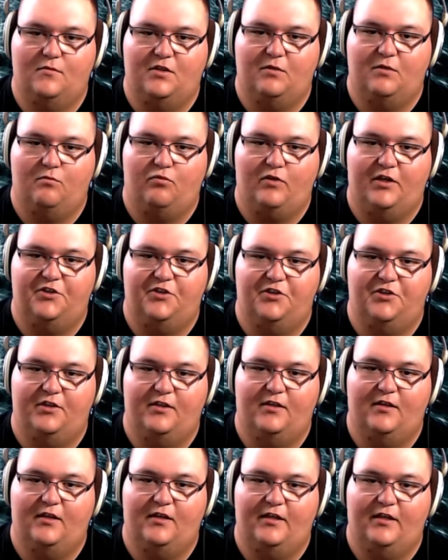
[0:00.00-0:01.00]

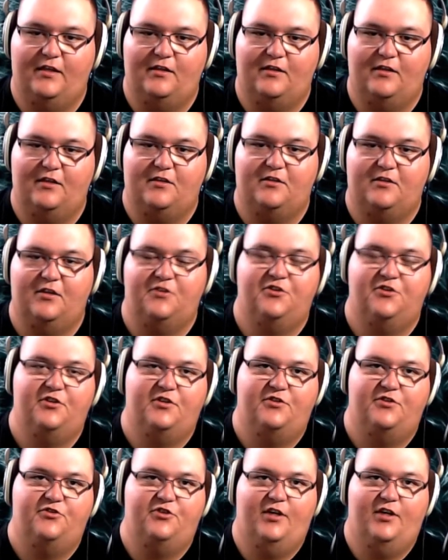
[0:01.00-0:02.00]
compression does such a
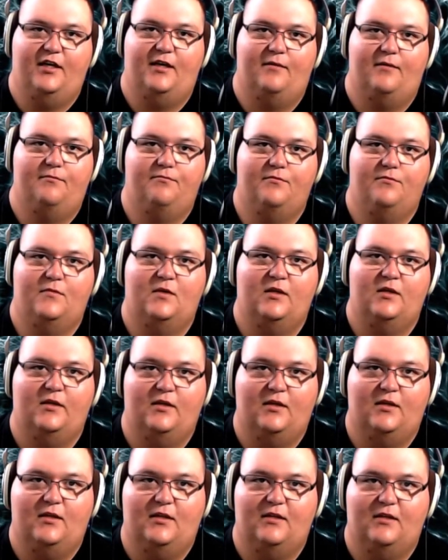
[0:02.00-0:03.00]
good job
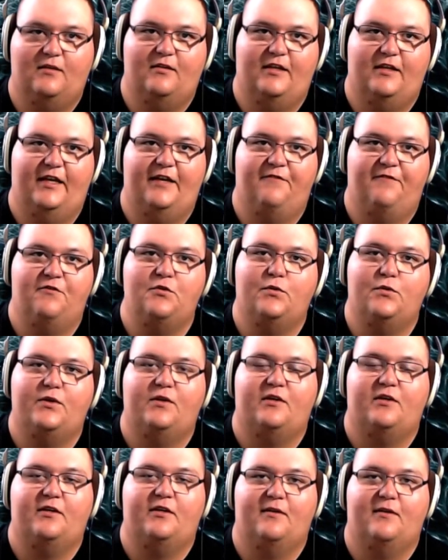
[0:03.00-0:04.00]
that if you
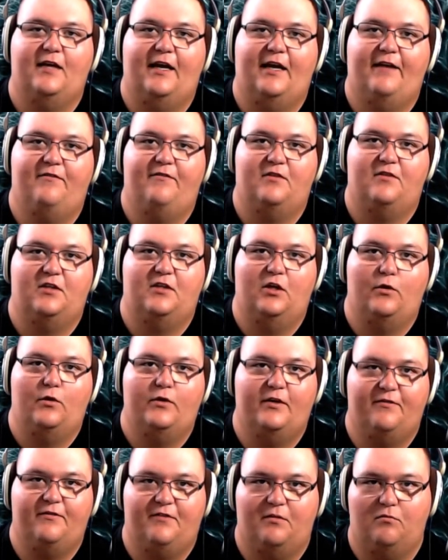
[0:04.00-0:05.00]
can have low
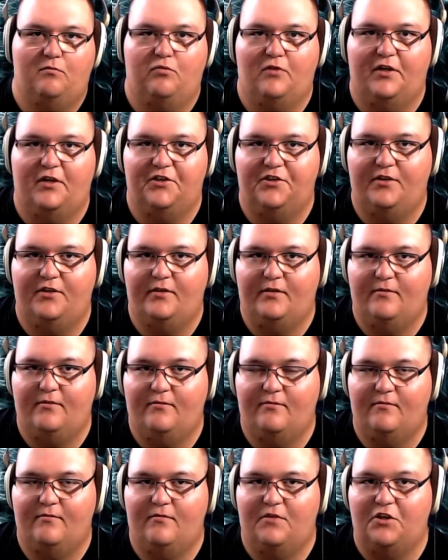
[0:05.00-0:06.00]
enough compression,
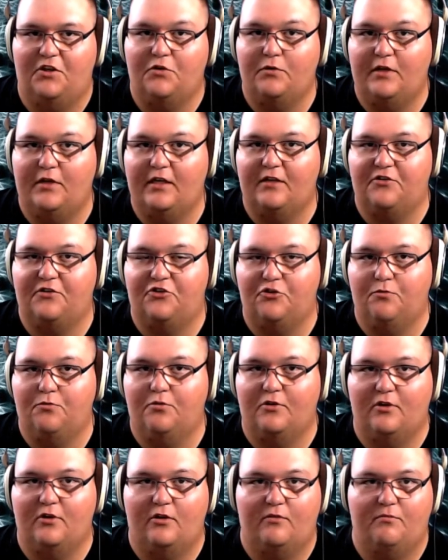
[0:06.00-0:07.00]
you need a
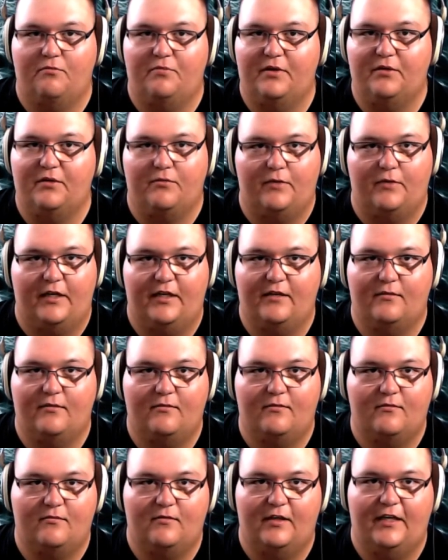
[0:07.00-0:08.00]
super low bit rate,
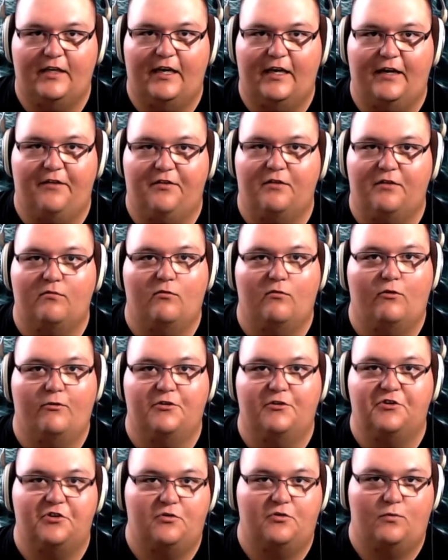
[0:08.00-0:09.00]
and anything
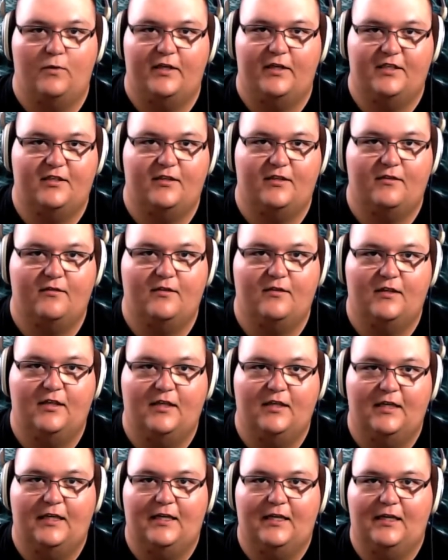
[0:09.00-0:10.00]
more is just wasted.
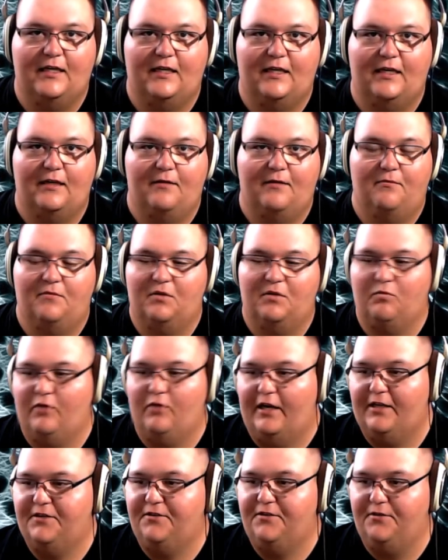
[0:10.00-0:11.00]
The
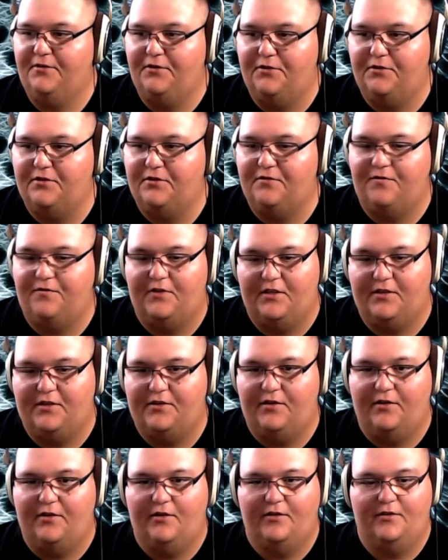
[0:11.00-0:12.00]
practical uses for this
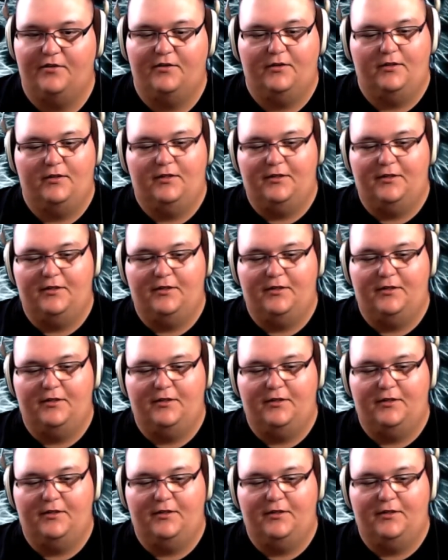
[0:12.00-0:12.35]
are,